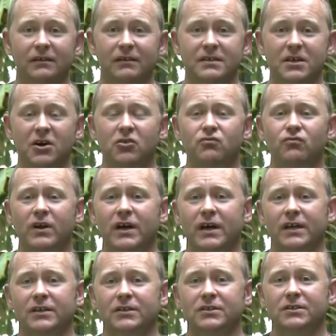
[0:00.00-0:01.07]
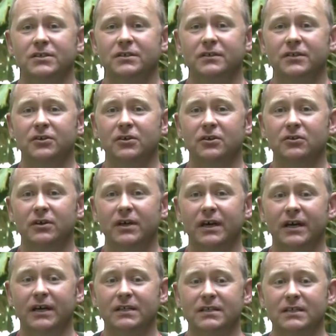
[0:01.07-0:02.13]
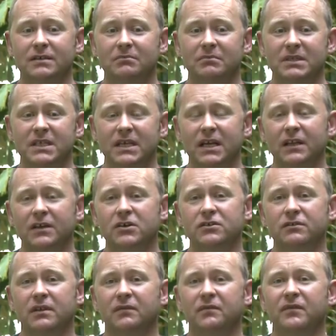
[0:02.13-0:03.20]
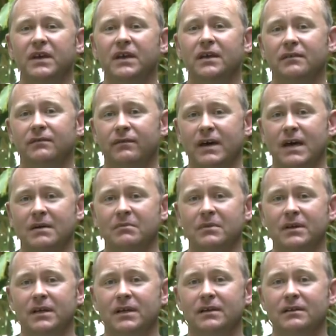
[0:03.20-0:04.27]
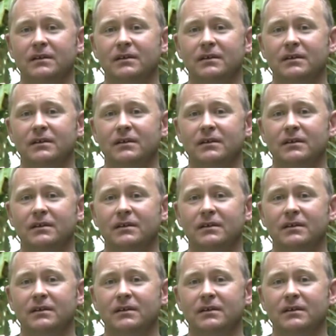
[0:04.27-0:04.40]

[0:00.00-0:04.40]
There's a whole range that you can look at, particularly those from the fig family.